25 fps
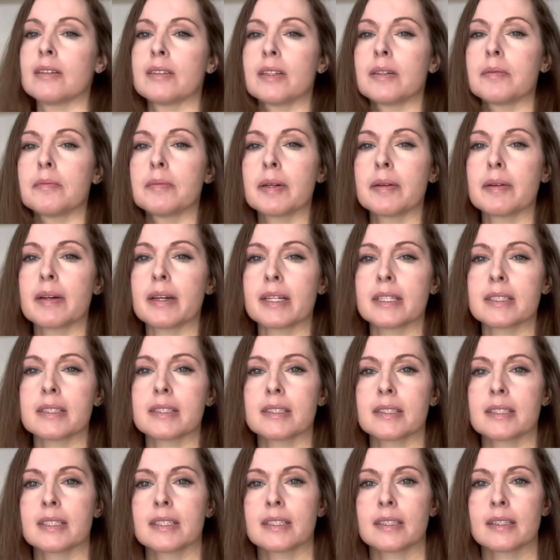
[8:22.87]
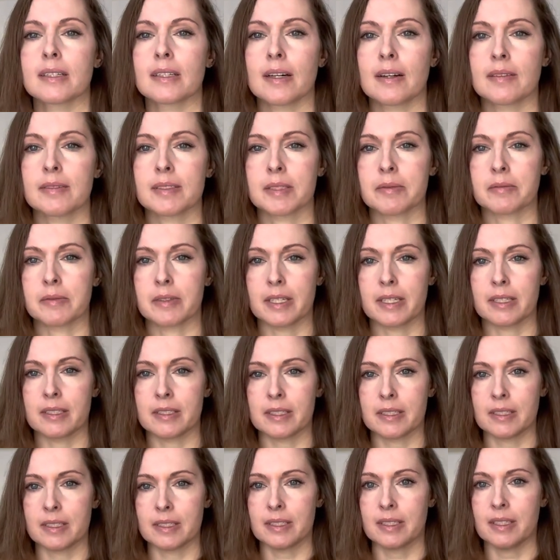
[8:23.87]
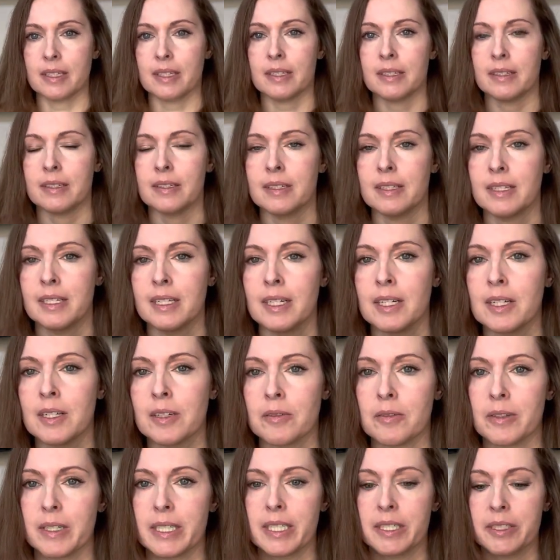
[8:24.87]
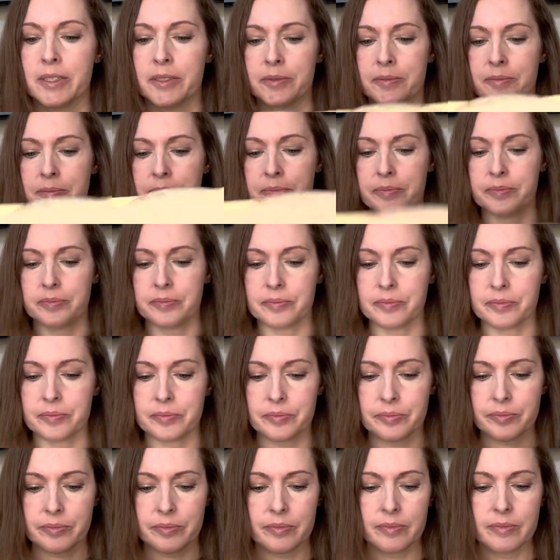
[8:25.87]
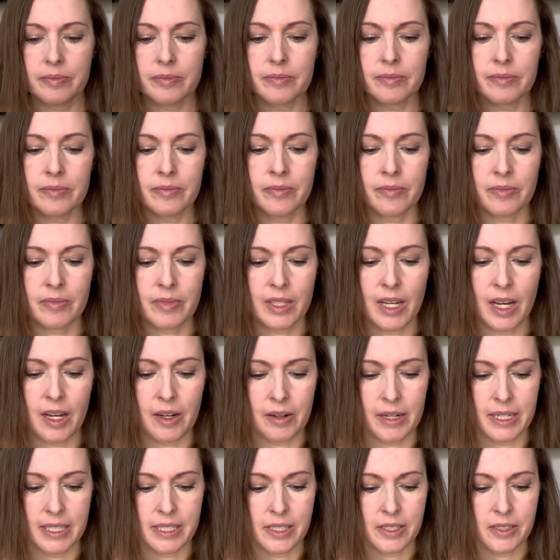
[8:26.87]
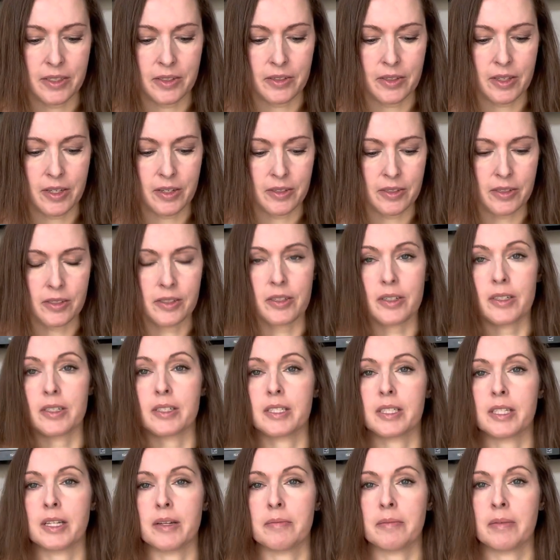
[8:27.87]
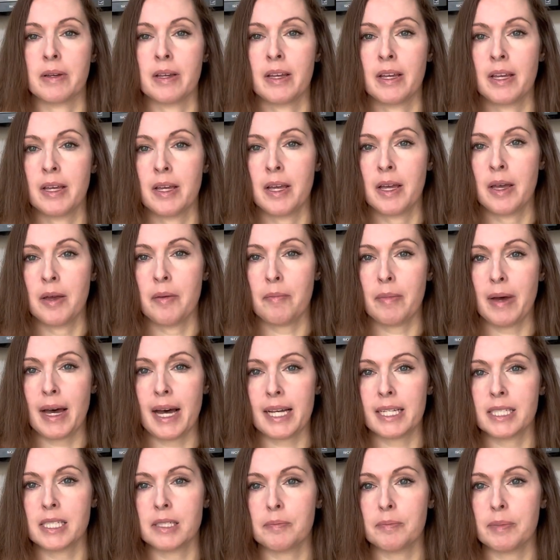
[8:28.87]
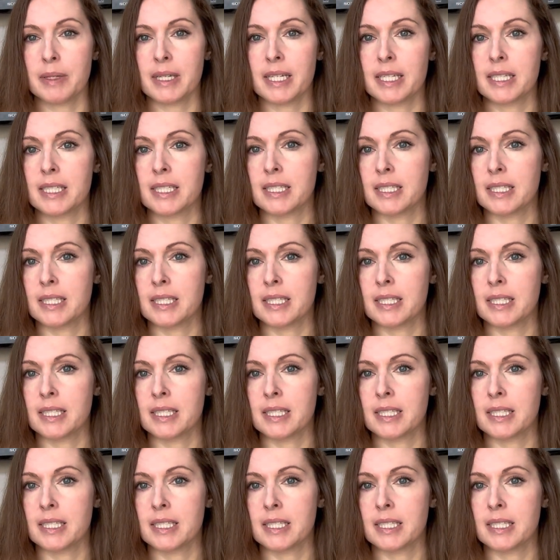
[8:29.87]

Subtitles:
know, maybe I could send it off somewhere else to redo. Alright, so those are some past pieces.